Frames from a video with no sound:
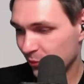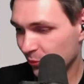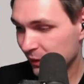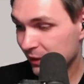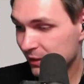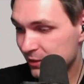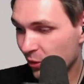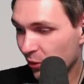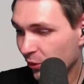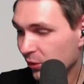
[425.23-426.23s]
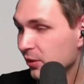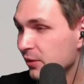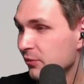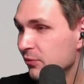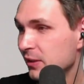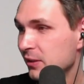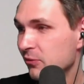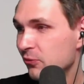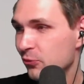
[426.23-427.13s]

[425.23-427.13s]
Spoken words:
we got all the